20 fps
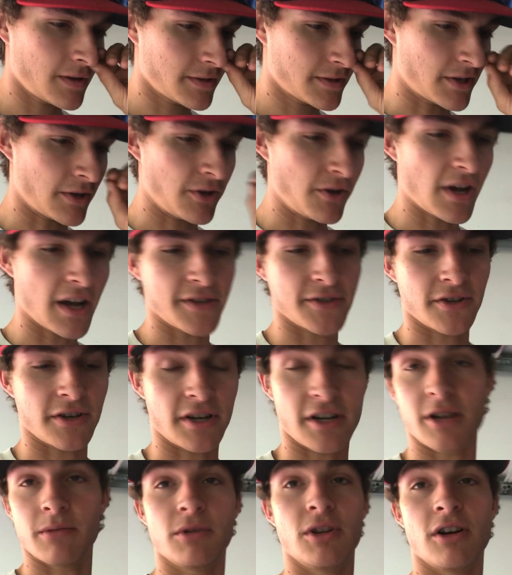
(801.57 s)
so you guys are
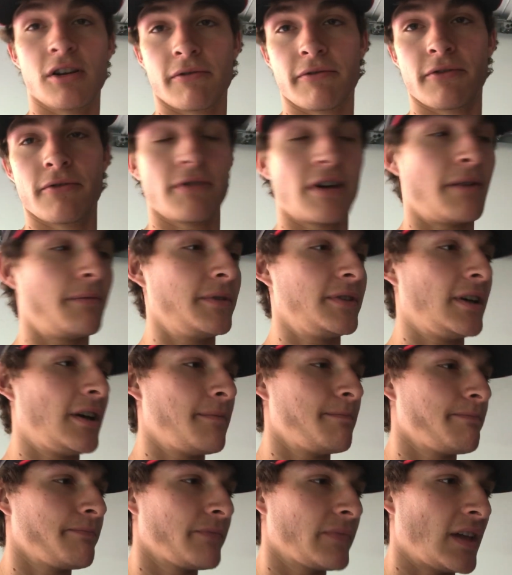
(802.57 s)
going to come along for the ride with
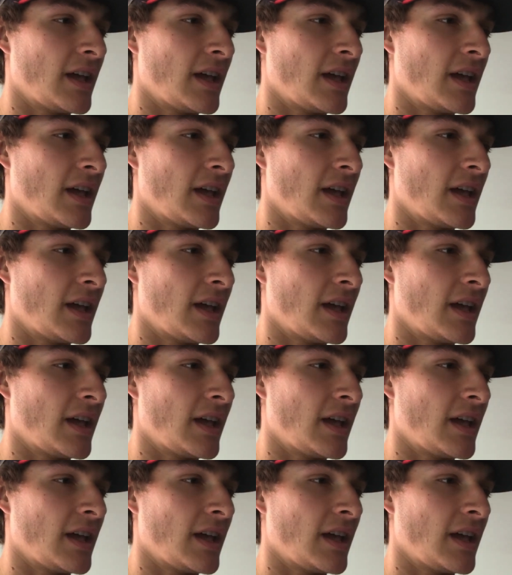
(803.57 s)
that.